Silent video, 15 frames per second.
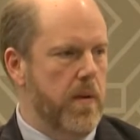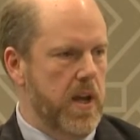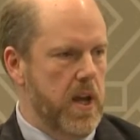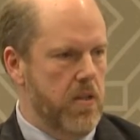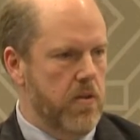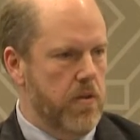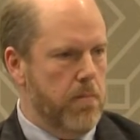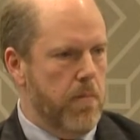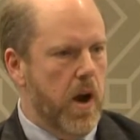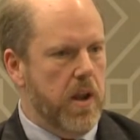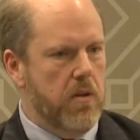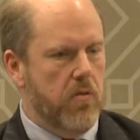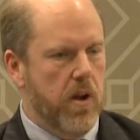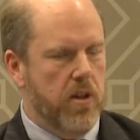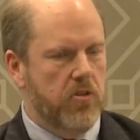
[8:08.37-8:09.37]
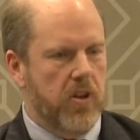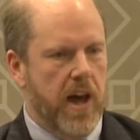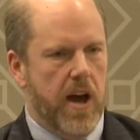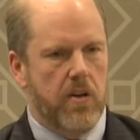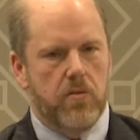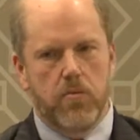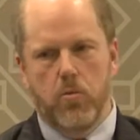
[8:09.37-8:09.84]
either the money runs
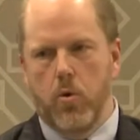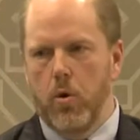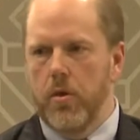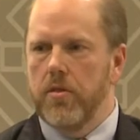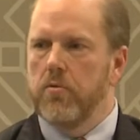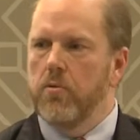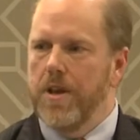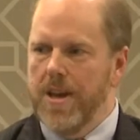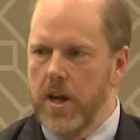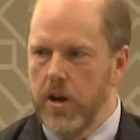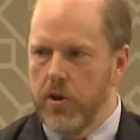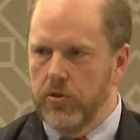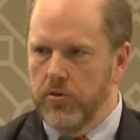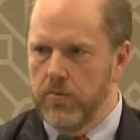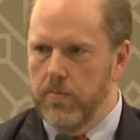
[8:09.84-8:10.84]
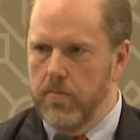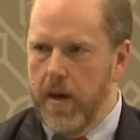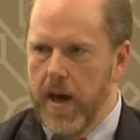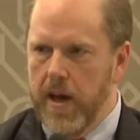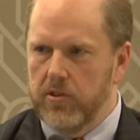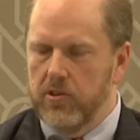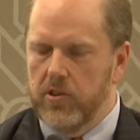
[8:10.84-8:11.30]
out or three years
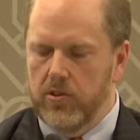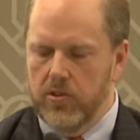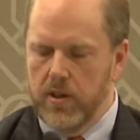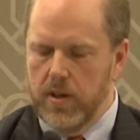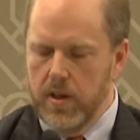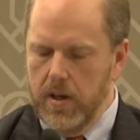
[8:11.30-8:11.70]
passes.